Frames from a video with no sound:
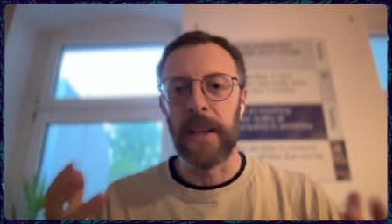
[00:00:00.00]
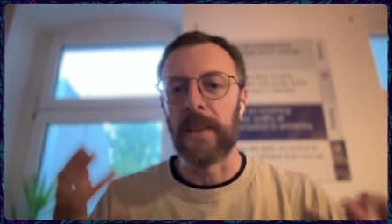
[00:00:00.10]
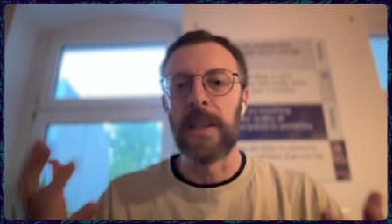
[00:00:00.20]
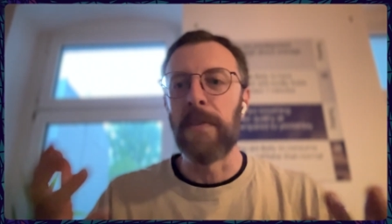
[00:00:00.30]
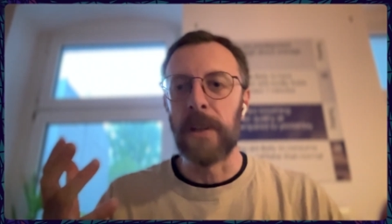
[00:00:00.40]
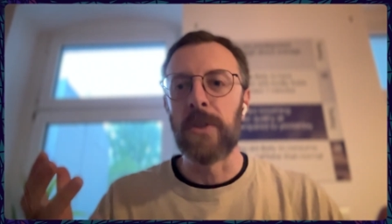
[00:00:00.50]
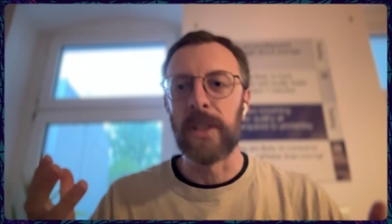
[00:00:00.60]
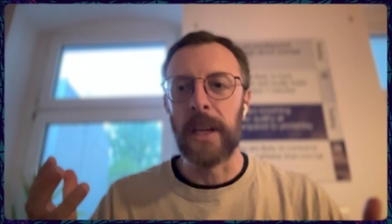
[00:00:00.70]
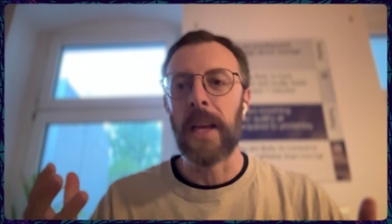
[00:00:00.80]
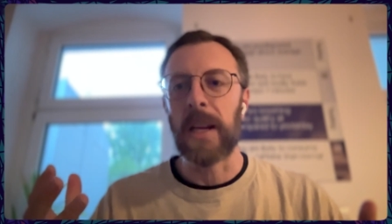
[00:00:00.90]
a
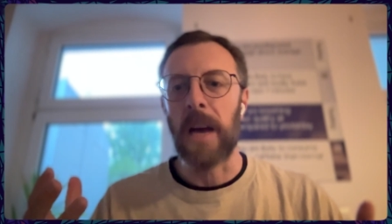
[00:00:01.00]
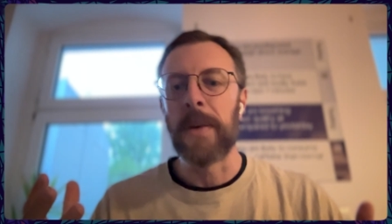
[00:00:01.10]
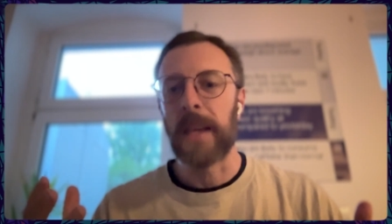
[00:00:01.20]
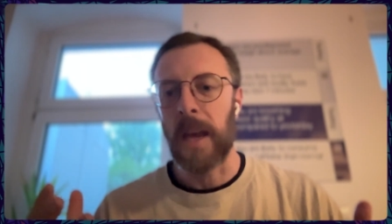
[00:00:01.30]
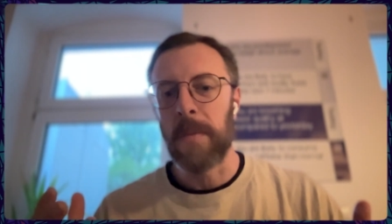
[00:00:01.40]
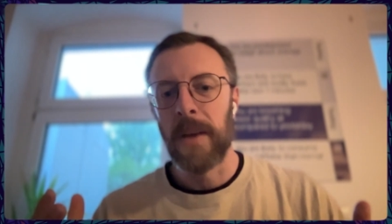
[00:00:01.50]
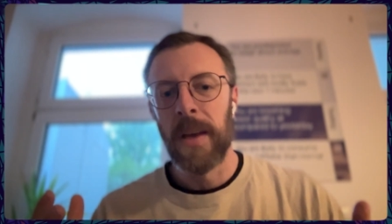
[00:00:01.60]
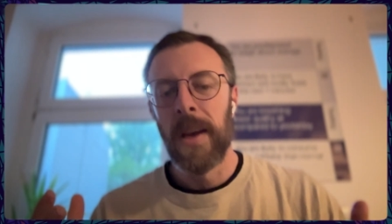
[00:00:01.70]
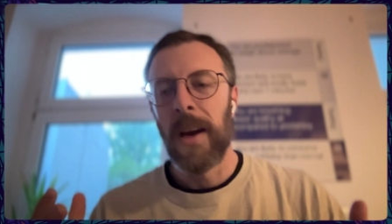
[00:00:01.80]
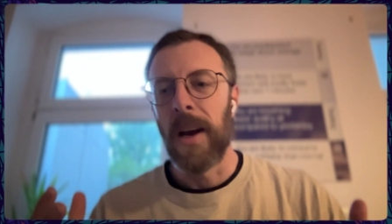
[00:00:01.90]
self-interested economic
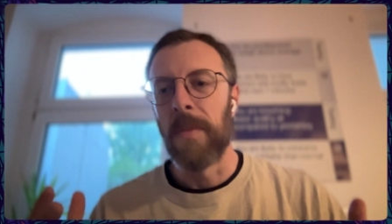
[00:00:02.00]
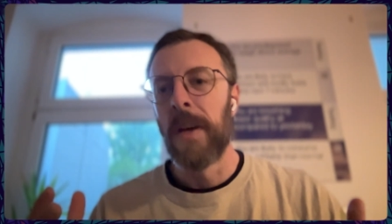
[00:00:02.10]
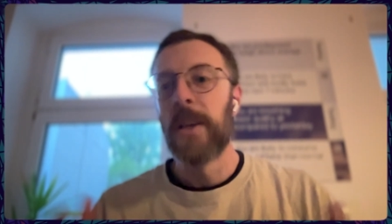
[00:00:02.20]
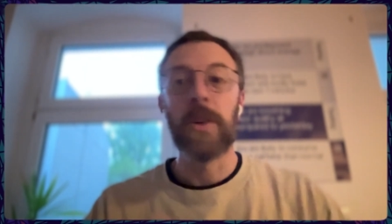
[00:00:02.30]
game.